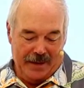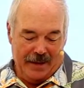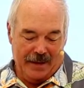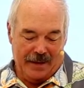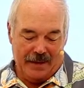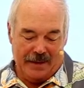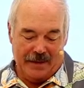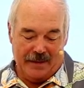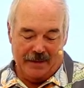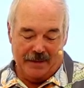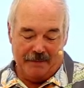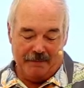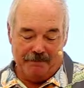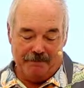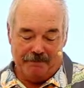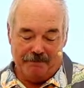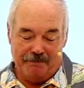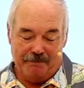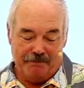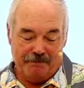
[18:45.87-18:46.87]

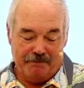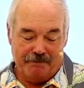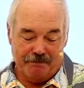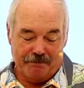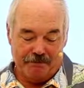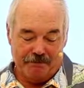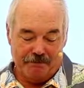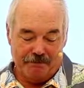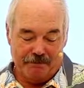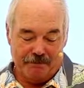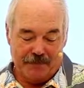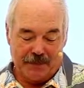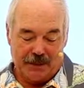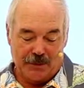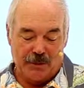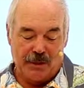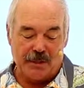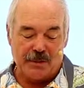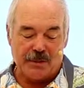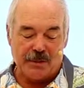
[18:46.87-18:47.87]
Um,
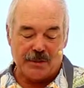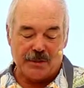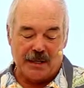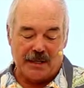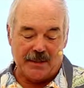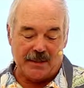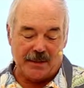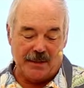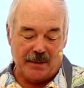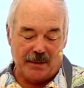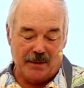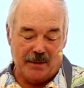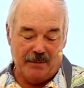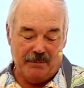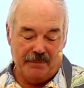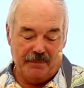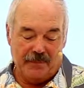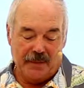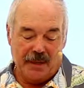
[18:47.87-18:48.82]
Jesus said to her,